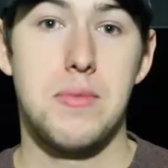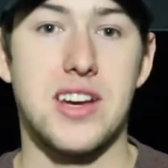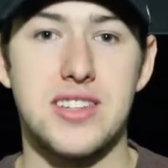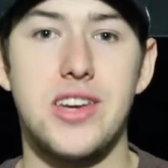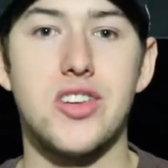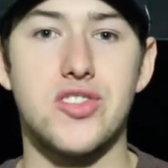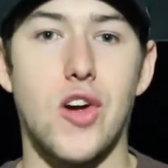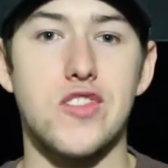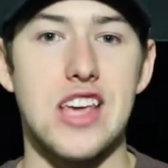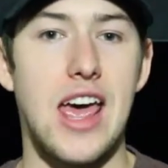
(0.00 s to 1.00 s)
because he
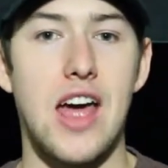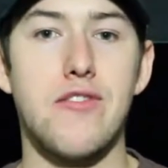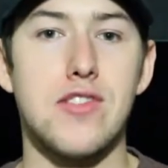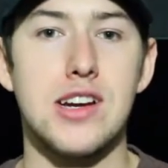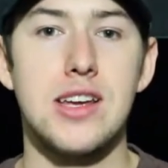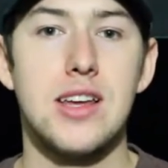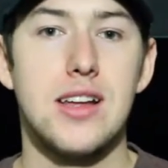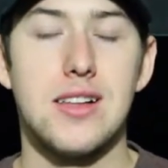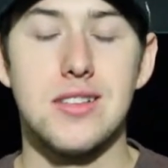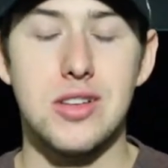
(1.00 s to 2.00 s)
deserves every
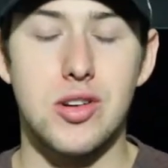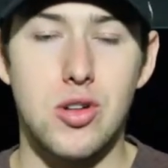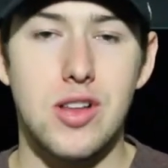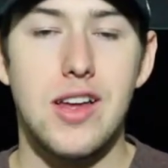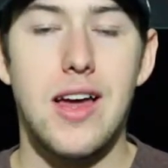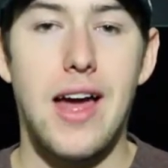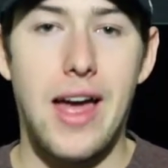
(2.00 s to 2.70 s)
little